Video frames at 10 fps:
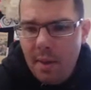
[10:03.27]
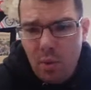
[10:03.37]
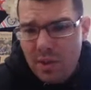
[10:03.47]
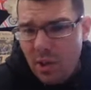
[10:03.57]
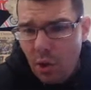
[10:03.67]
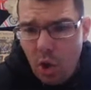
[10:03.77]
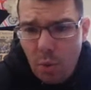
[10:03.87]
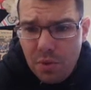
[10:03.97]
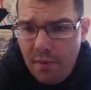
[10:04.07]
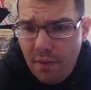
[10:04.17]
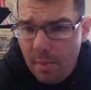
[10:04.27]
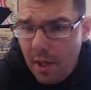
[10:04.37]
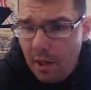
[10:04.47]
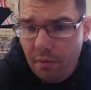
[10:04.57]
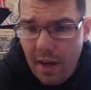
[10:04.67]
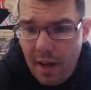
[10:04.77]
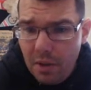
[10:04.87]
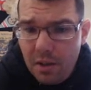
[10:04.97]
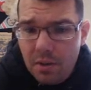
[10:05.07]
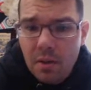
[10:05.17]
they wouldn't sell their homes to African American
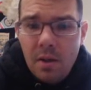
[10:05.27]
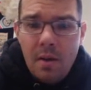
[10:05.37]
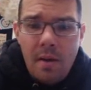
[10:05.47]
families.